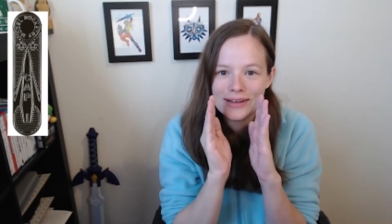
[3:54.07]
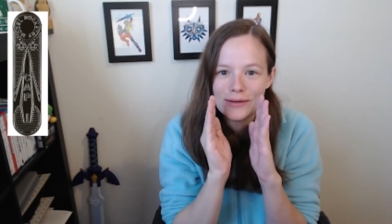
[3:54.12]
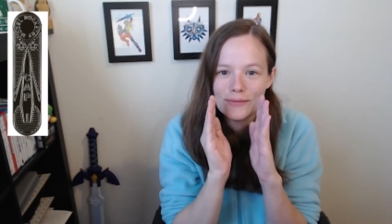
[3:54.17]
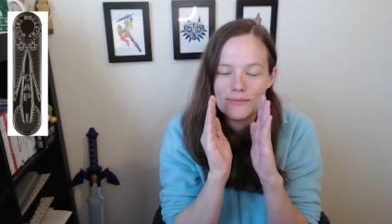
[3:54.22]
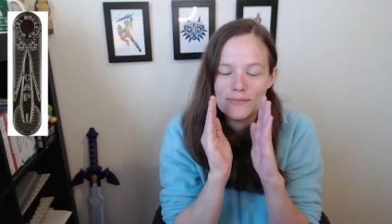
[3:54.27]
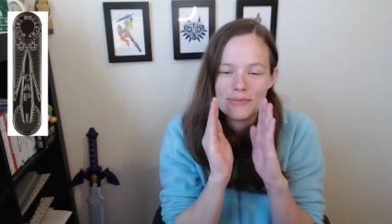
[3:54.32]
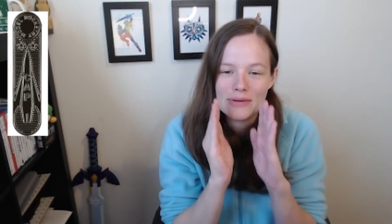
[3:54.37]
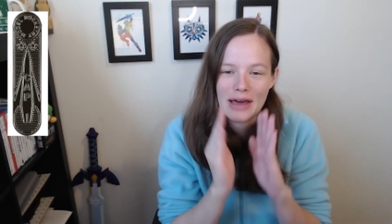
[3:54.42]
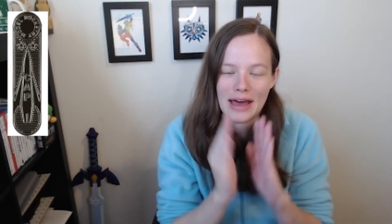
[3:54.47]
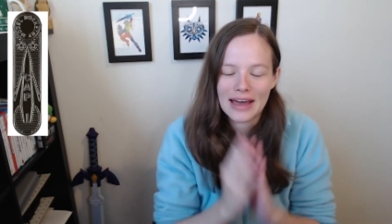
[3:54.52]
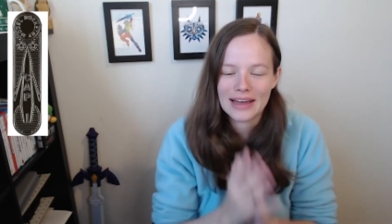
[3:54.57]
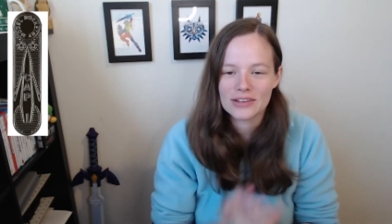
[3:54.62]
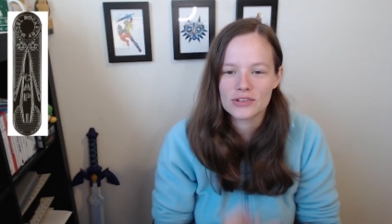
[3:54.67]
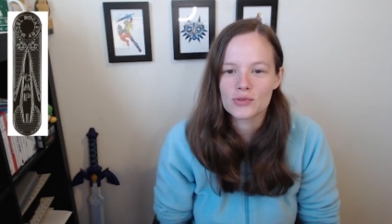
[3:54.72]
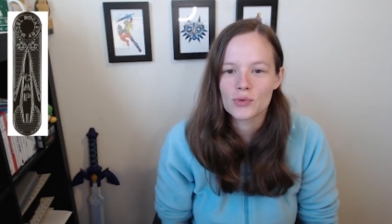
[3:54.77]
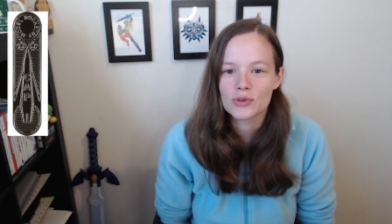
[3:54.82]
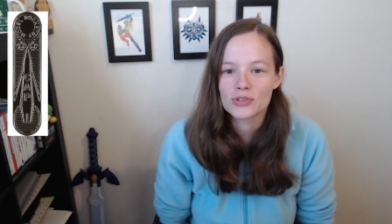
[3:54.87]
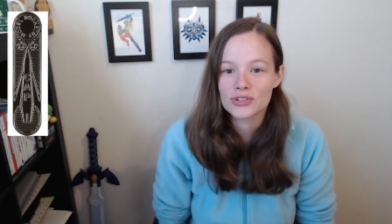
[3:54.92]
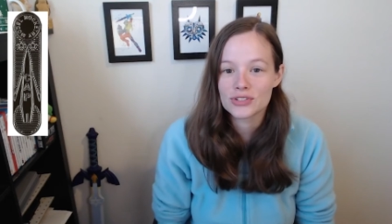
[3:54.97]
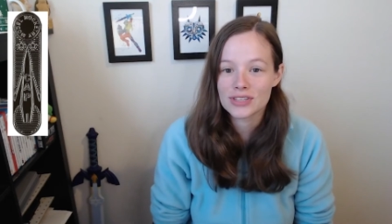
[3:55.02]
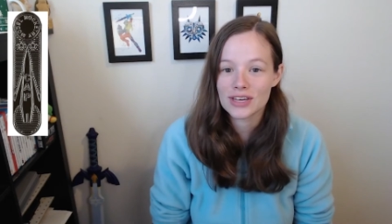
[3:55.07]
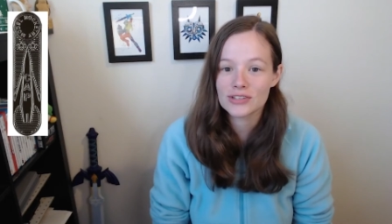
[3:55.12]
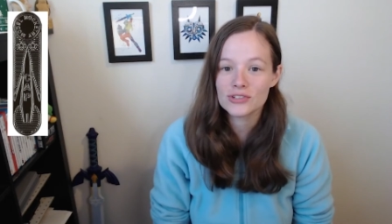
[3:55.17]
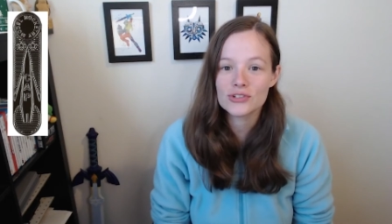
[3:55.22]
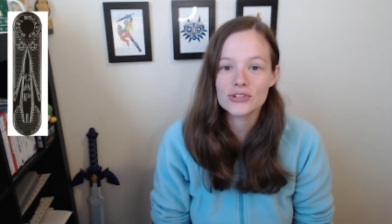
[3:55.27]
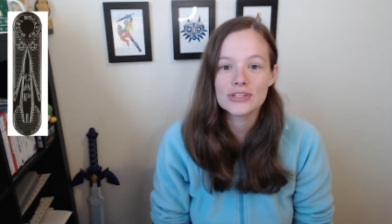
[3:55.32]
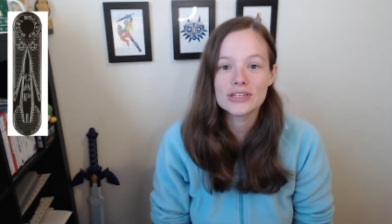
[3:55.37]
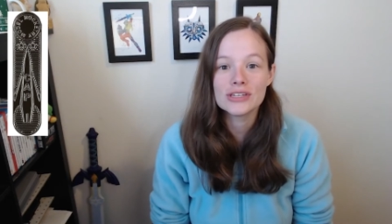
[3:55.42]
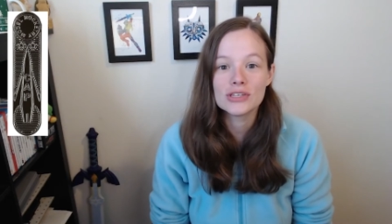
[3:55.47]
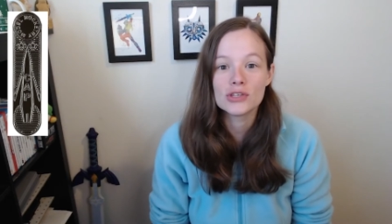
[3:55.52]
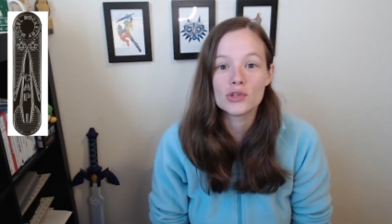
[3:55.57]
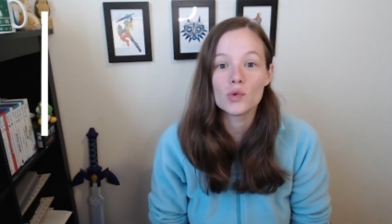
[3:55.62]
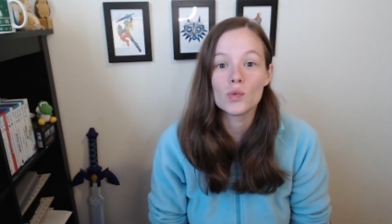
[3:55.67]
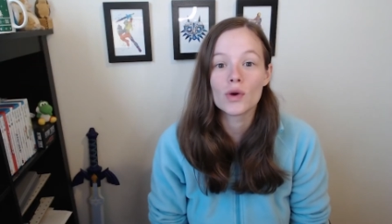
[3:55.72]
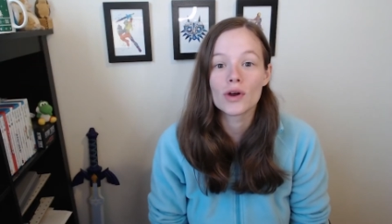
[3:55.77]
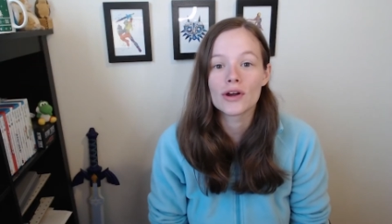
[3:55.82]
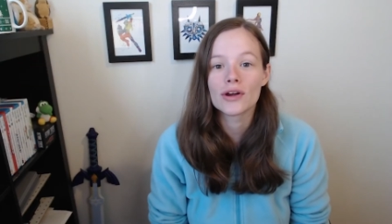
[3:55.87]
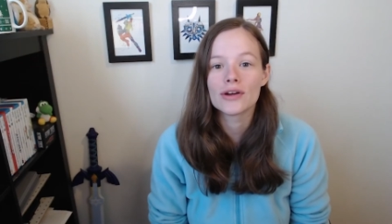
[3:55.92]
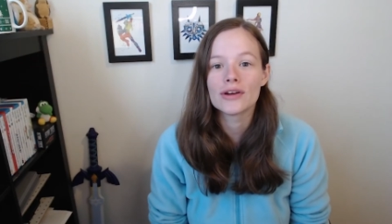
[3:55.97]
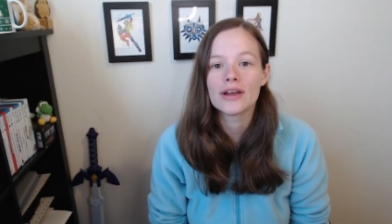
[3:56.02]
badge, which essentially you
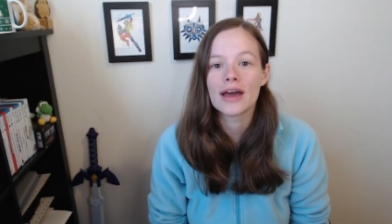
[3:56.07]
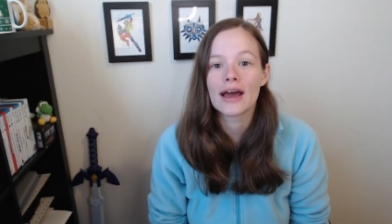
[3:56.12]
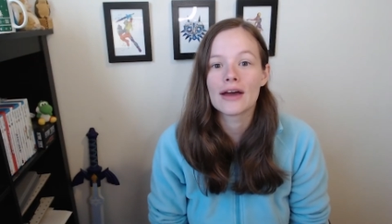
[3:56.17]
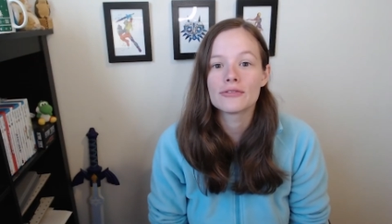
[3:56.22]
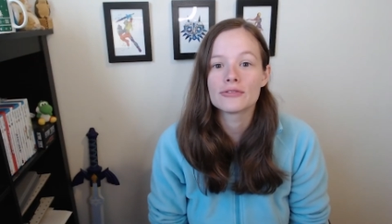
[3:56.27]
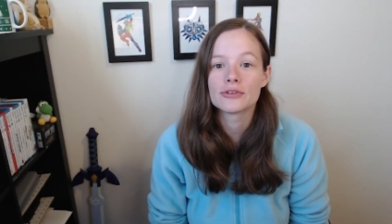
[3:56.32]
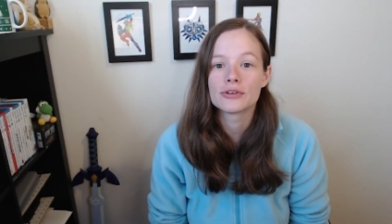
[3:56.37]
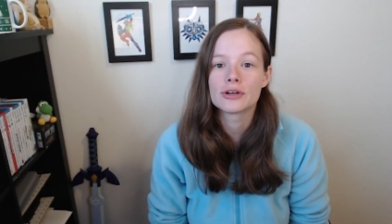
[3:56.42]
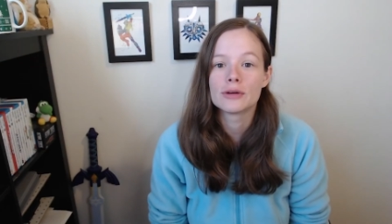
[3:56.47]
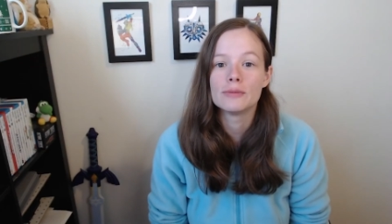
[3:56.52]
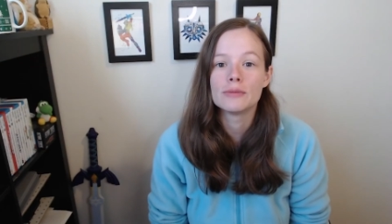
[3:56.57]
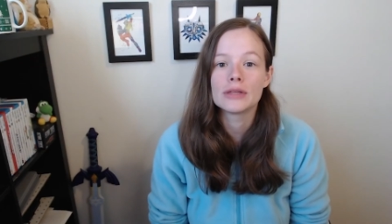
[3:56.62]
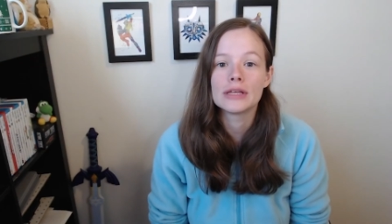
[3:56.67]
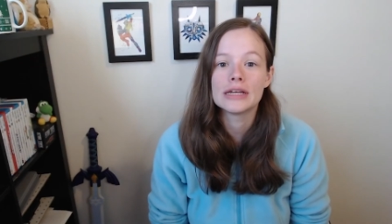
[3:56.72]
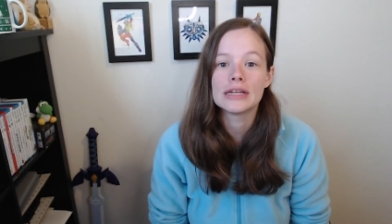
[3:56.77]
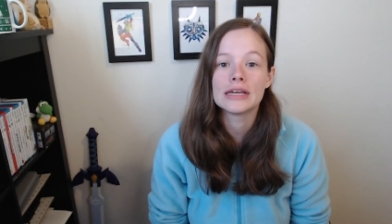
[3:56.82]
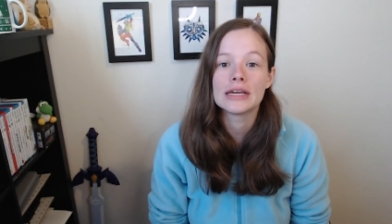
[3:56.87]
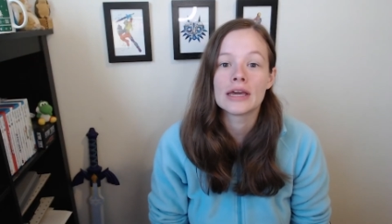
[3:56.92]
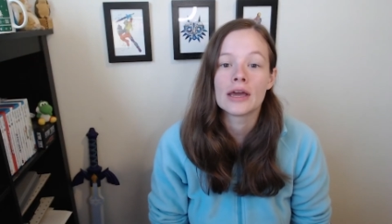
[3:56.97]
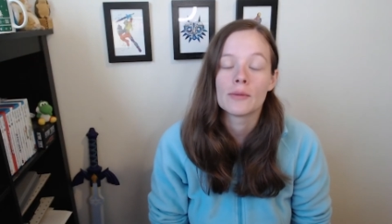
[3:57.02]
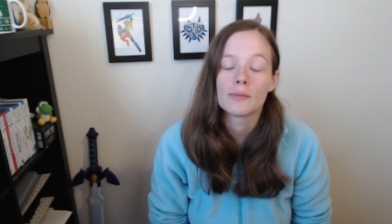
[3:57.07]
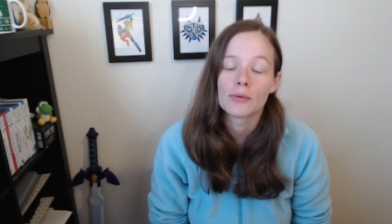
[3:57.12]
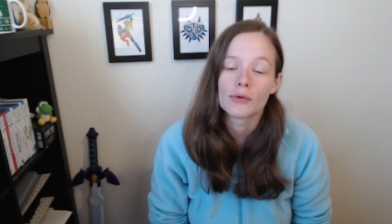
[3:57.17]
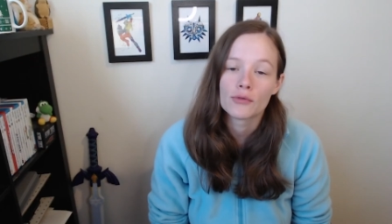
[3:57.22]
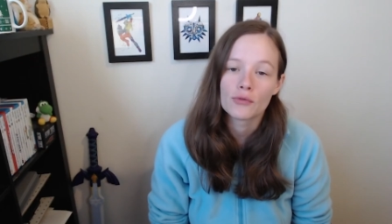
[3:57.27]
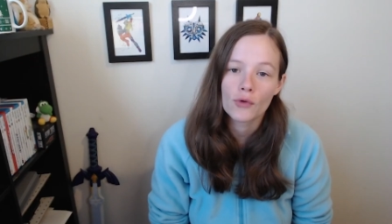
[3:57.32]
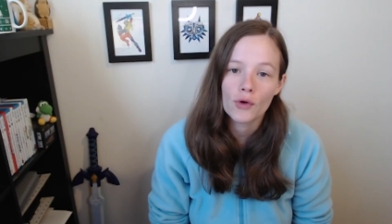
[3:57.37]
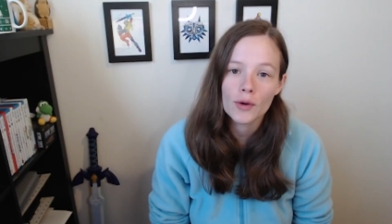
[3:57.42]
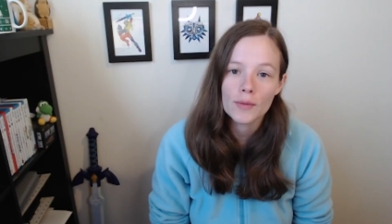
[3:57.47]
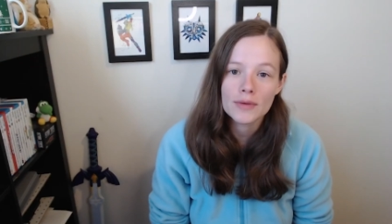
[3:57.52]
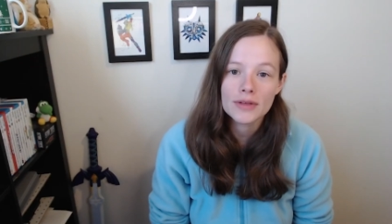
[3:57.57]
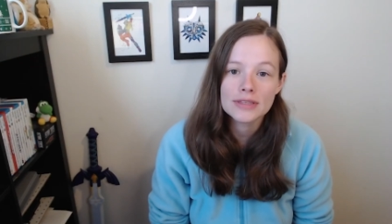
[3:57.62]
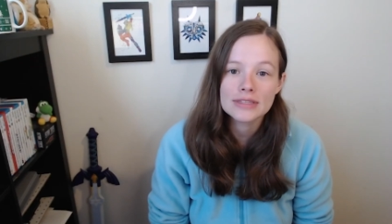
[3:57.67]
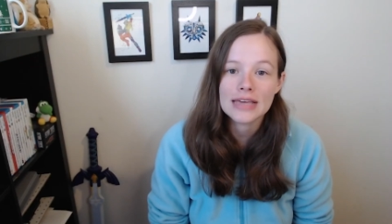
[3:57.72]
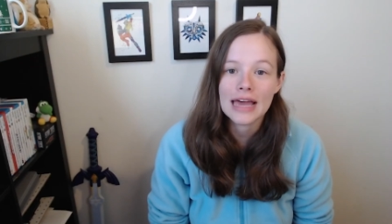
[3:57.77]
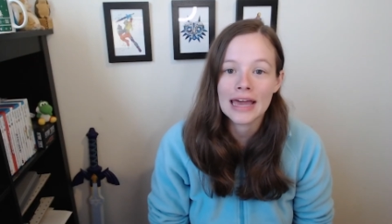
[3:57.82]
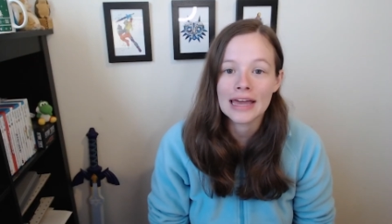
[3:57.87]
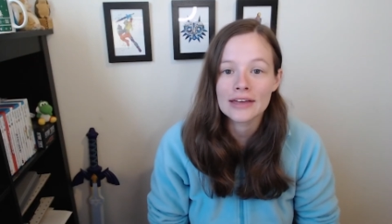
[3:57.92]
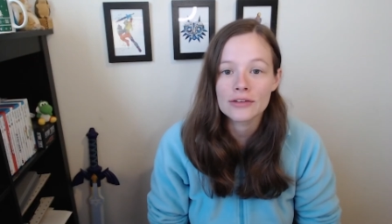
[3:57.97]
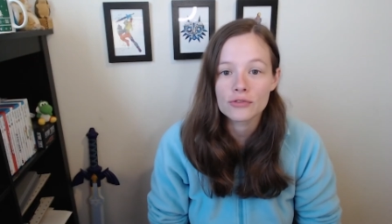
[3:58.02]
earn after completing performance
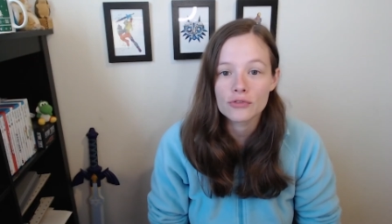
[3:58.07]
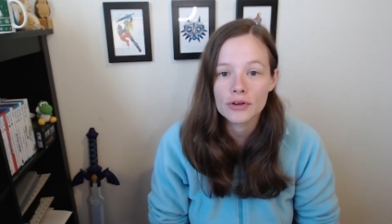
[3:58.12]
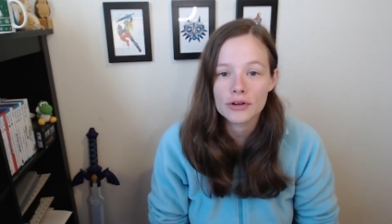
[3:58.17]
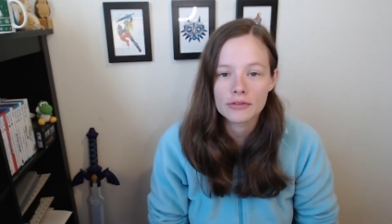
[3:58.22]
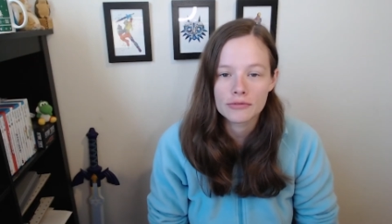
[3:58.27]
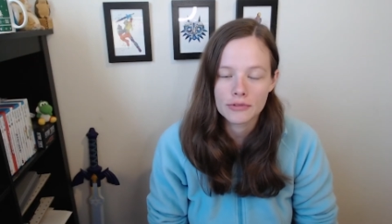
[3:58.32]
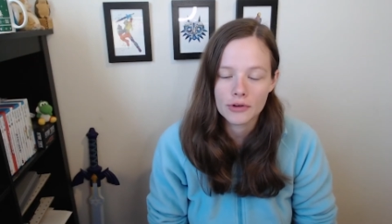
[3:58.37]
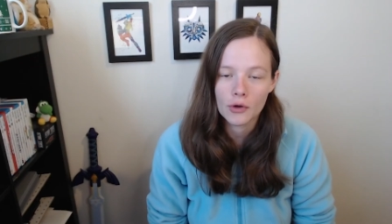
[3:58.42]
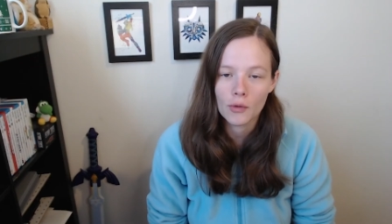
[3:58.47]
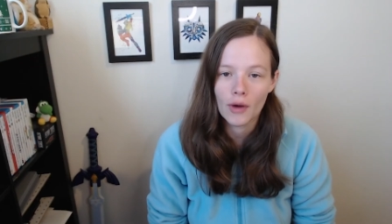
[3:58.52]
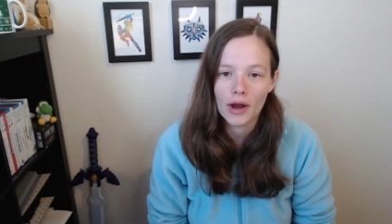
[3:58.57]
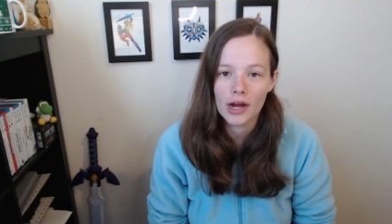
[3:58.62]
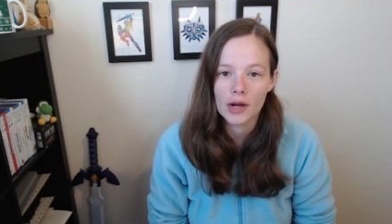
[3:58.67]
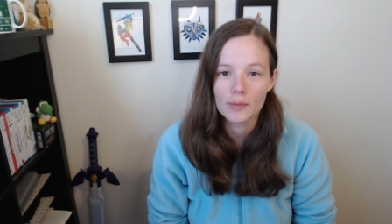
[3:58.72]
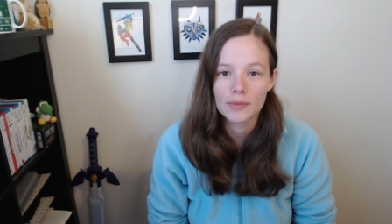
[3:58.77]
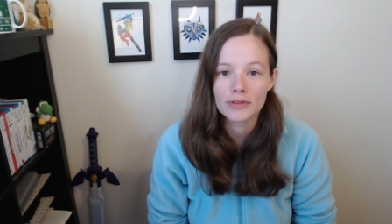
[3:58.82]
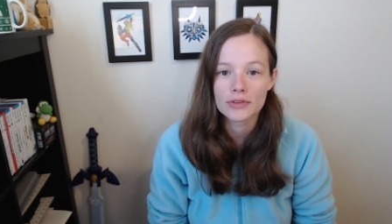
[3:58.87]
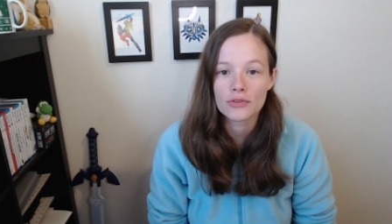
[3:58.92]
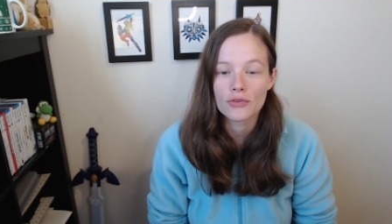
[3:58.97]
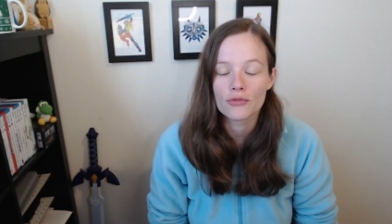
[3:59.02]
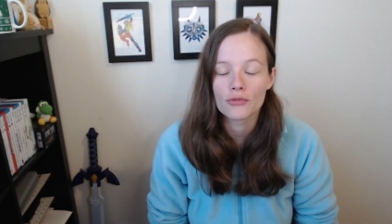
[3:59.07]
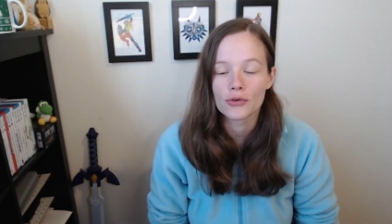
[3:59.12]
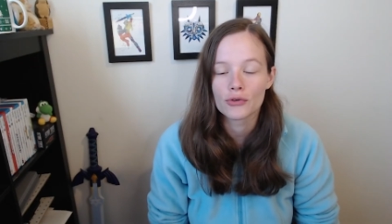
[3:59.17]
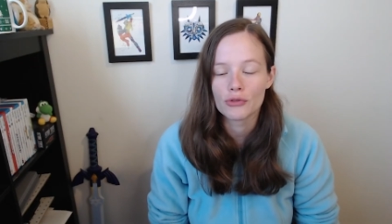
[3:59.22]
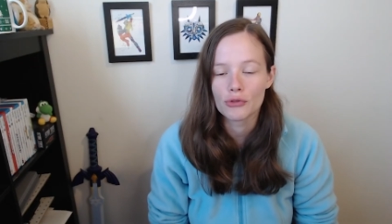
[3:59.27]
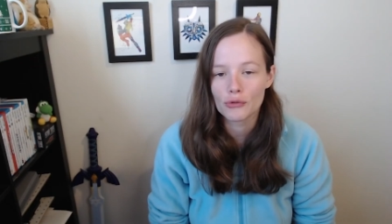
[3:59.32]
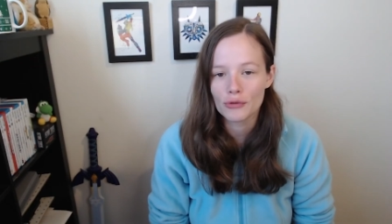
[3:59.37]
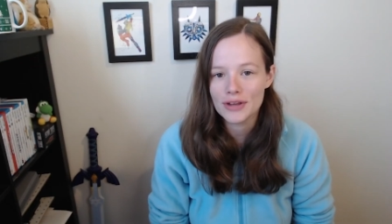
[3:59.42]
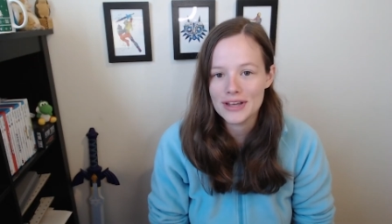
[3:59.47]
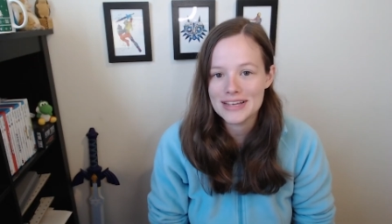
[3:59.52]
and written requirements for three